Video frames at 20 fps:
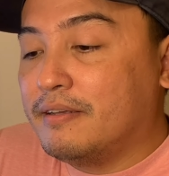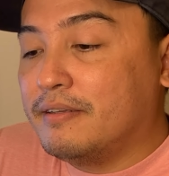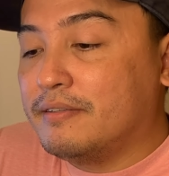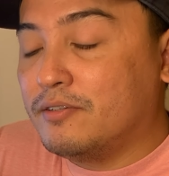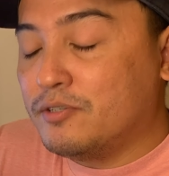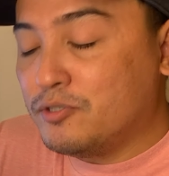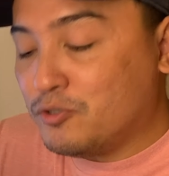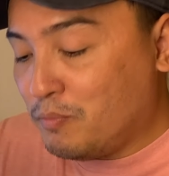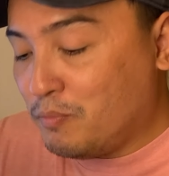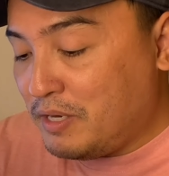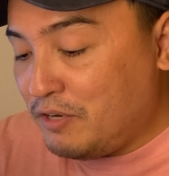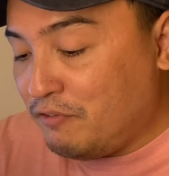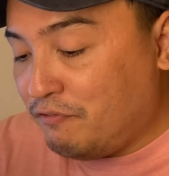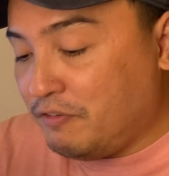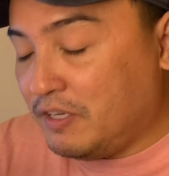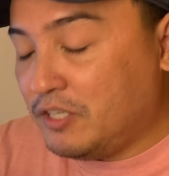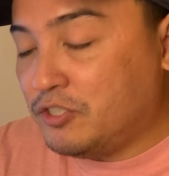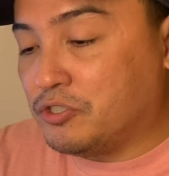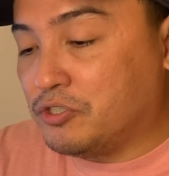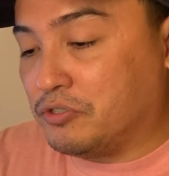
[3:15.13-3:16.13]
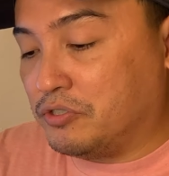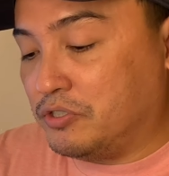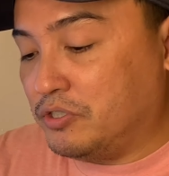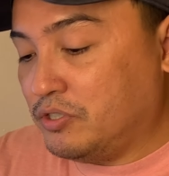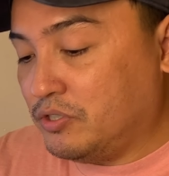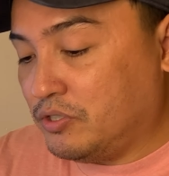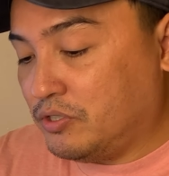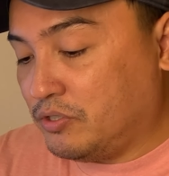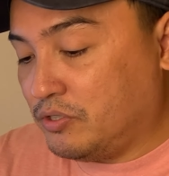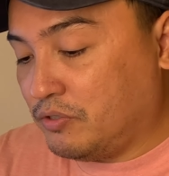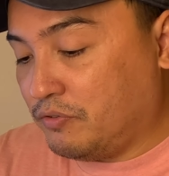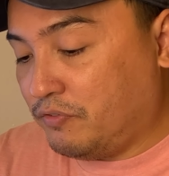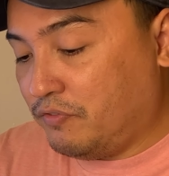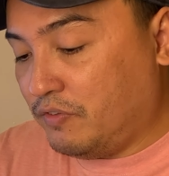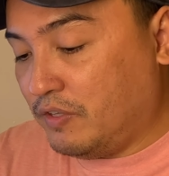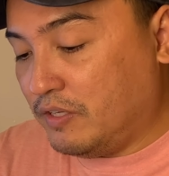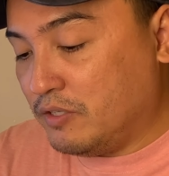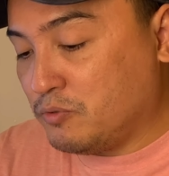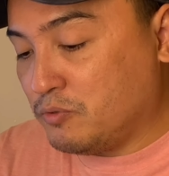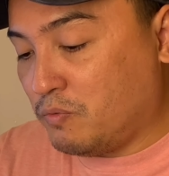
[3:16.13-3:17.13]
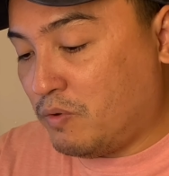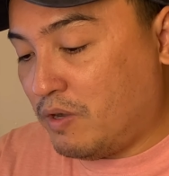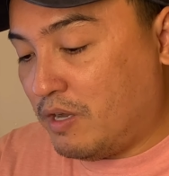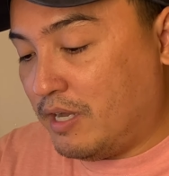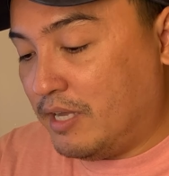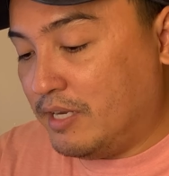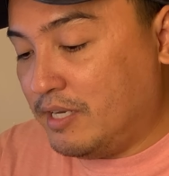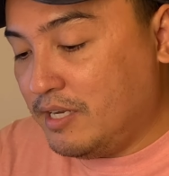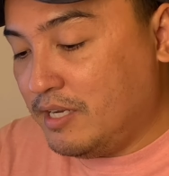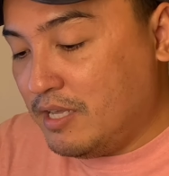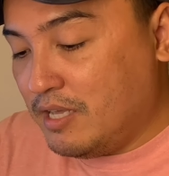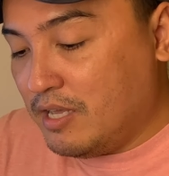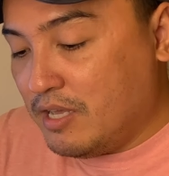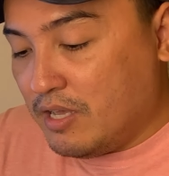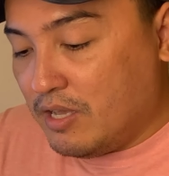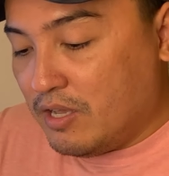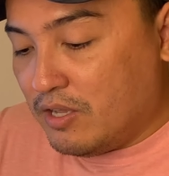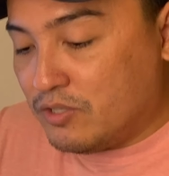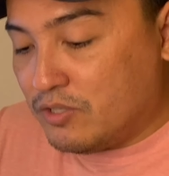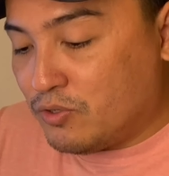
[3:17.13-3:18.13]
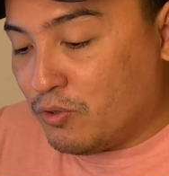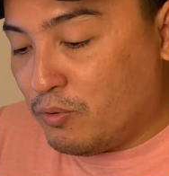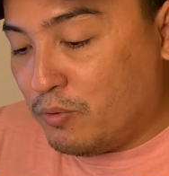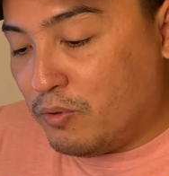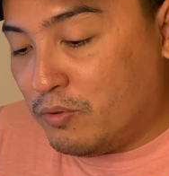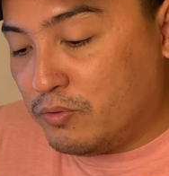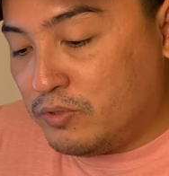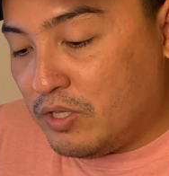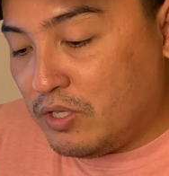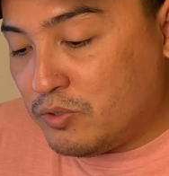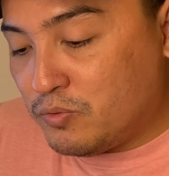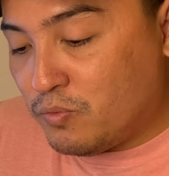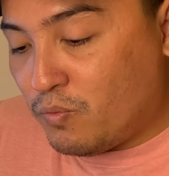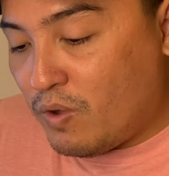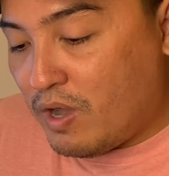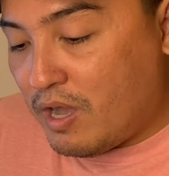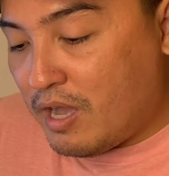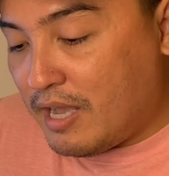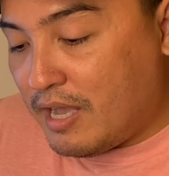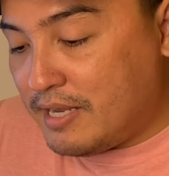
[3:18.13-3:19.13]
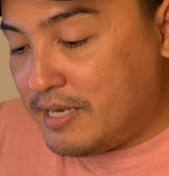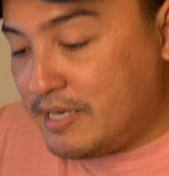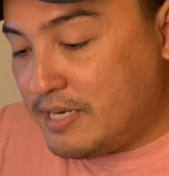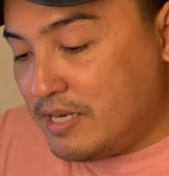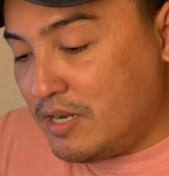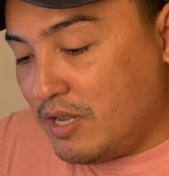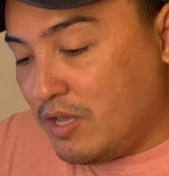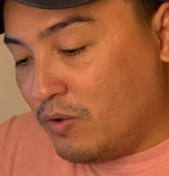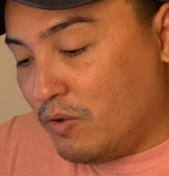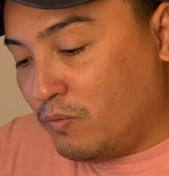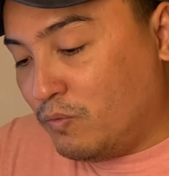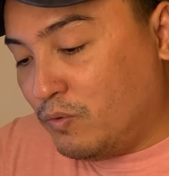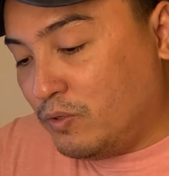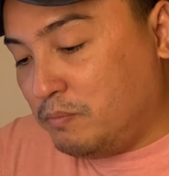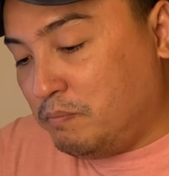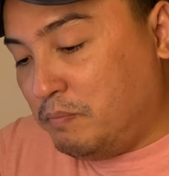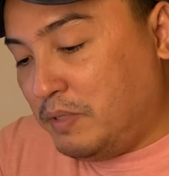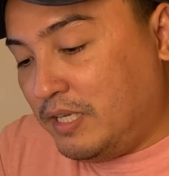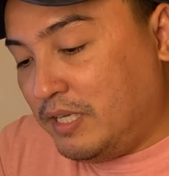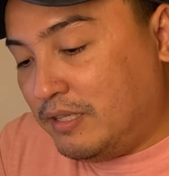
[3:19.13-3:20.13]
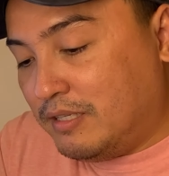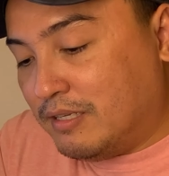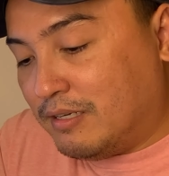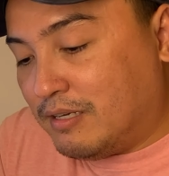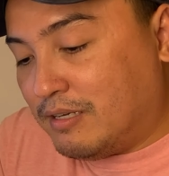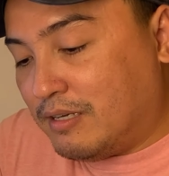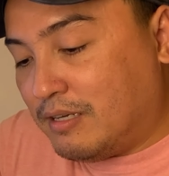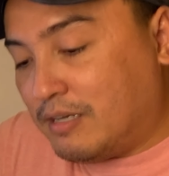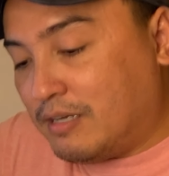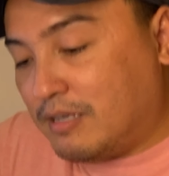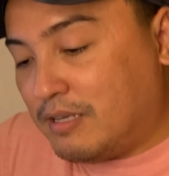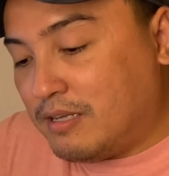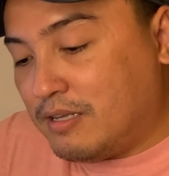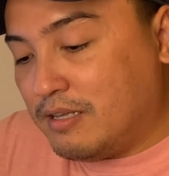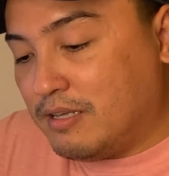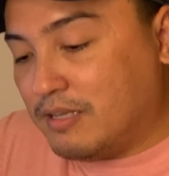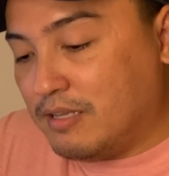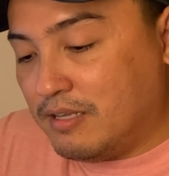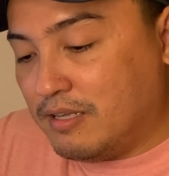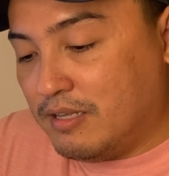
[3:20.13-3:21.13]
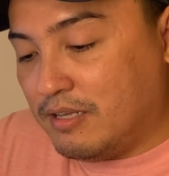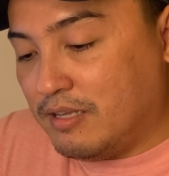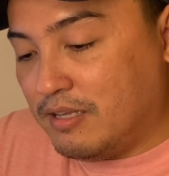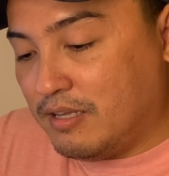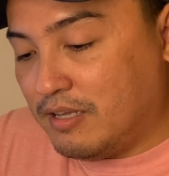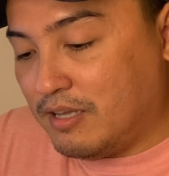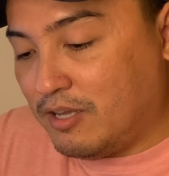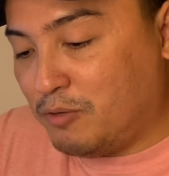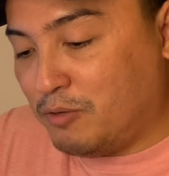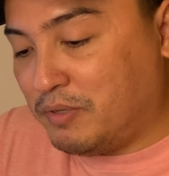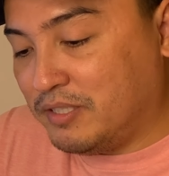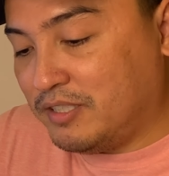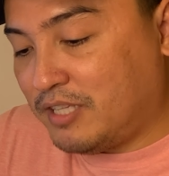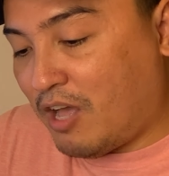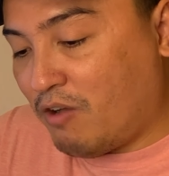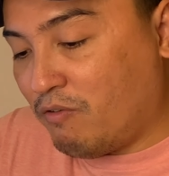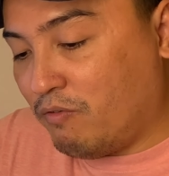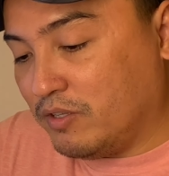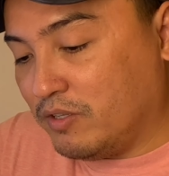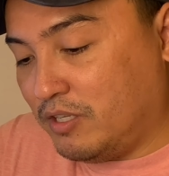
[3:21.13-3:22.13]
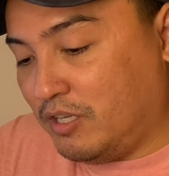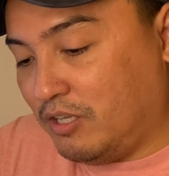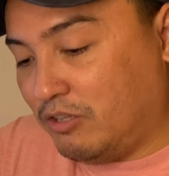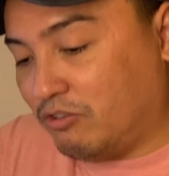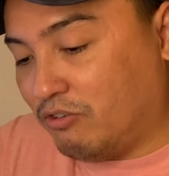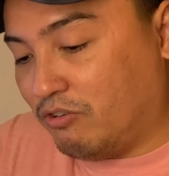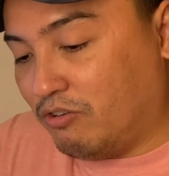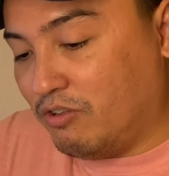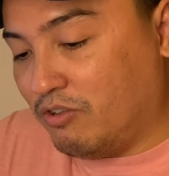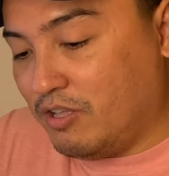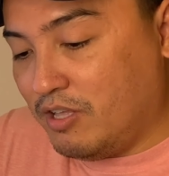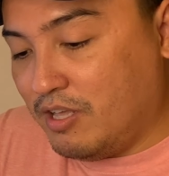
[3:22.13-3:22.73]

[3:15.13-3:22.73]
there's so many features of this one. So this one would be the ano bang tawag dito?